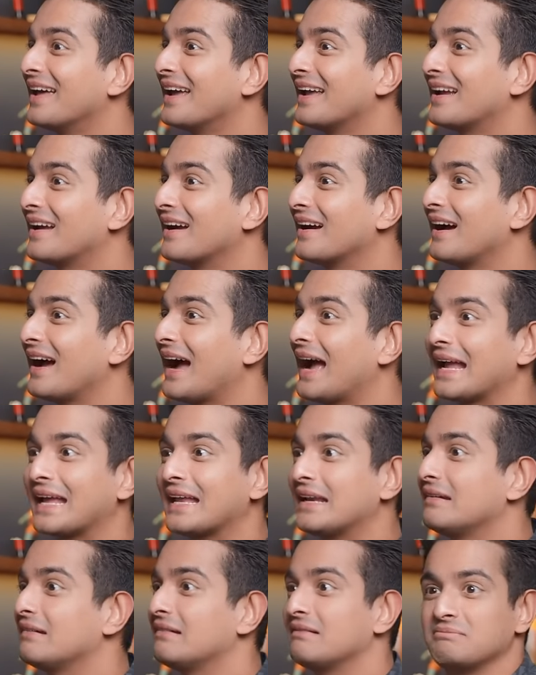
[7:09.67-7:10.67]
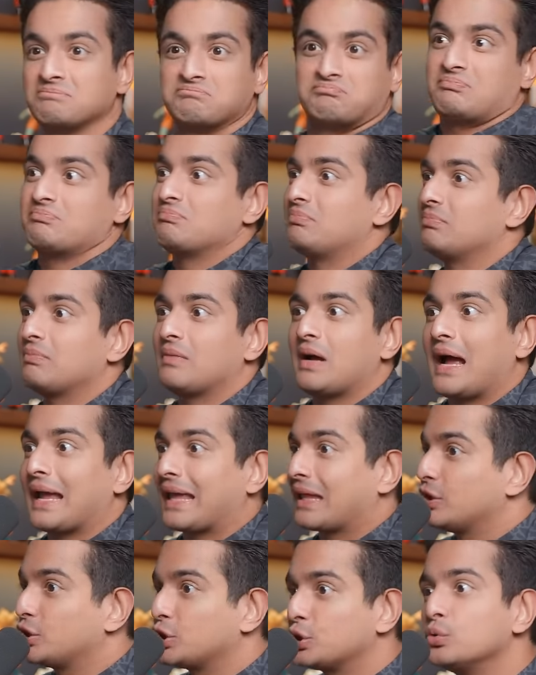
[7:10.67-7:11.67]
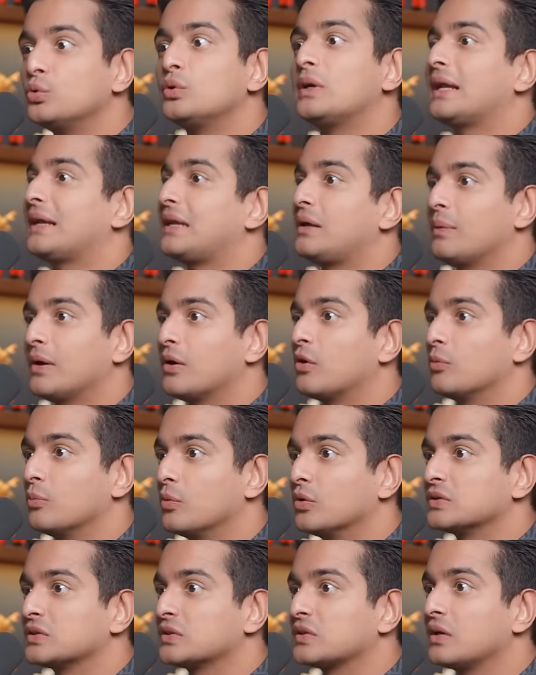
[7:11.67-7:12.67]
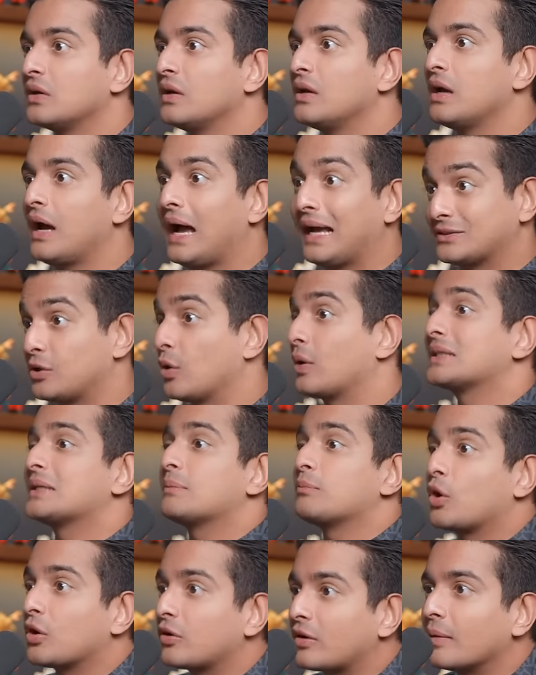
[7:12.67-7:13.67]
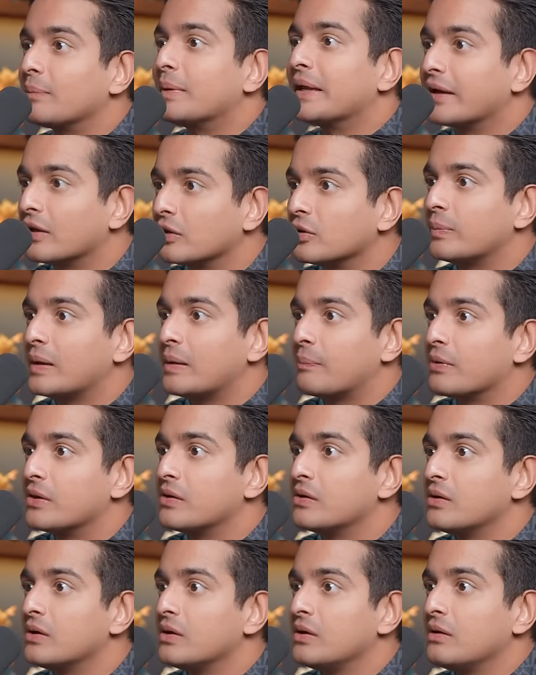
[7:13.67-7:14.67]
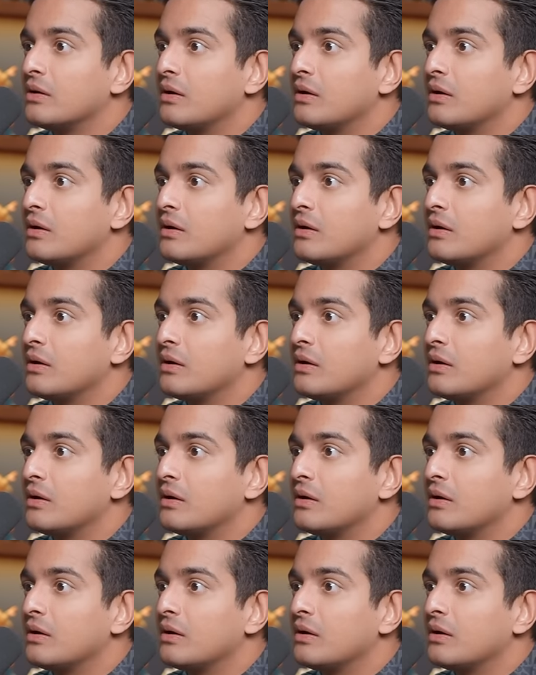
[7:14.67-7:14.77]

Like I can, I can shoot anywhere almost as long as I'm not troubling other people.